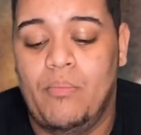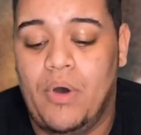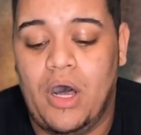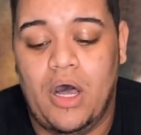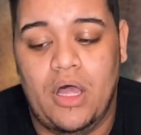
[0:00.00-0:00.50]

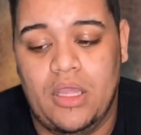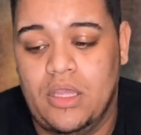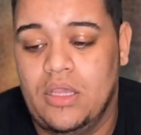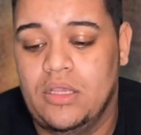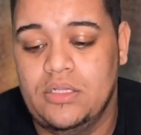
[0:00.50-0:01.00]
But
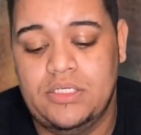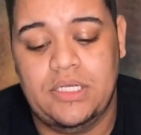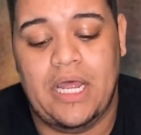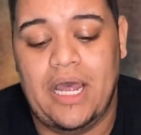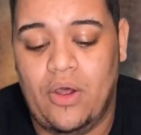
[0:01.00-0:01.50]

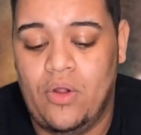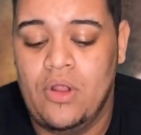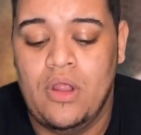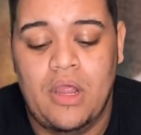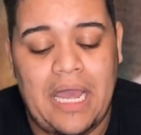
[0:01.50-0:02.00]
child,
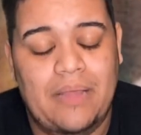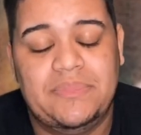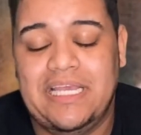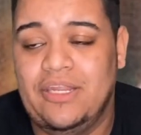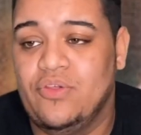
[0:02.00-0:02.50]
I'm
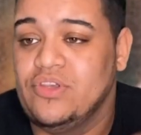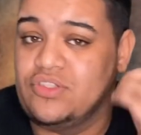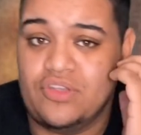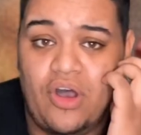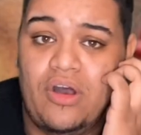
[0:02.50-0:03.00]
telling you, this
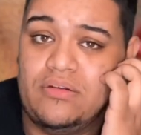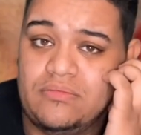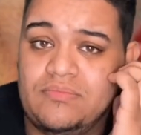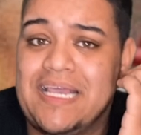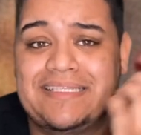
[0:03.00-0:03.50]
song
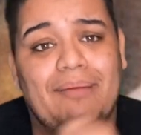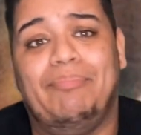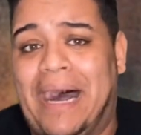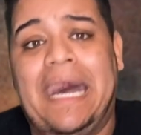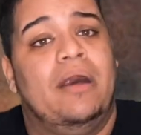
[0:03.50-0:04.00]
is a
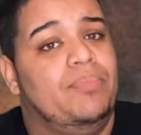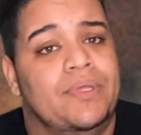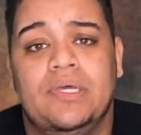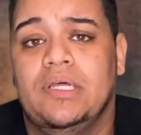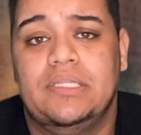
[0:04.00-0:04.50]
bop.
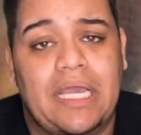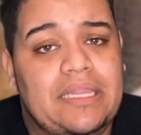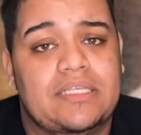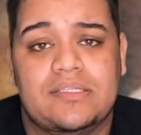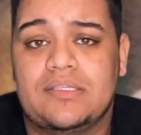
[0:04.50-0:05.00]
Like,
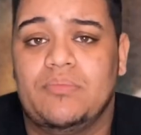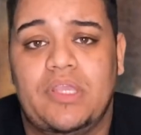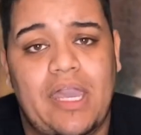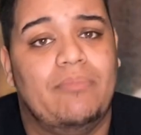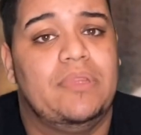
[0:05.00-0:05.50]
this is
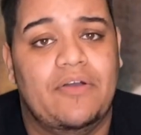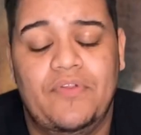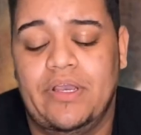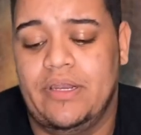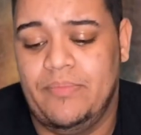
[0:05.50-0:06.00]
something I'm
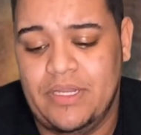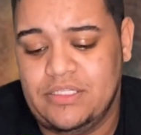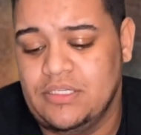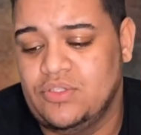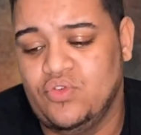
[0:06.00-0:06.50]
definitely going to be
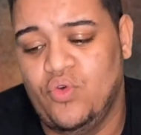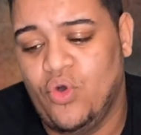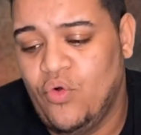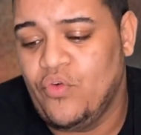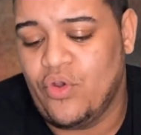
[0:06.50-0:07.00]
listening to
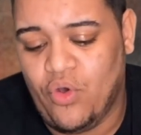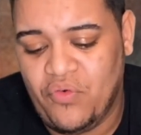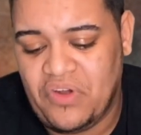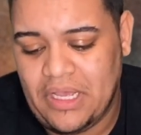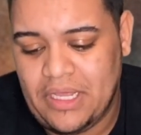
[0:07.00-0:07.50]
over and
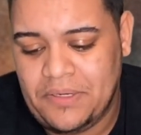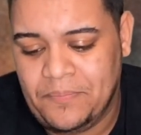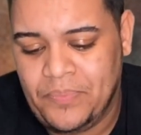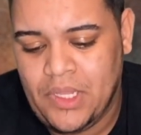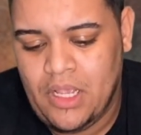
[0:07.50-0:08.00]
over again.
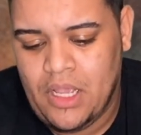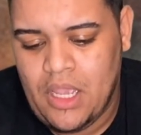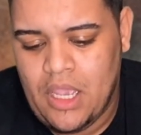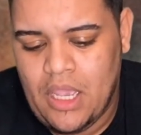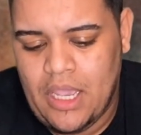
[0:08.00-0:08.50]

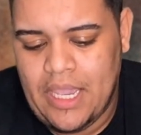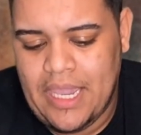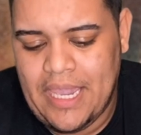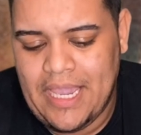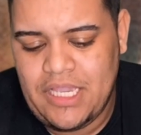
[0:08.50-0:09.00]

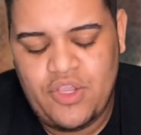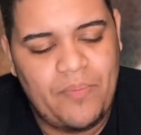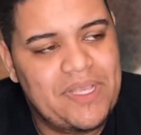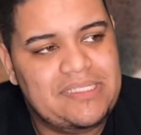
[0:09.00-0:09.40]
You're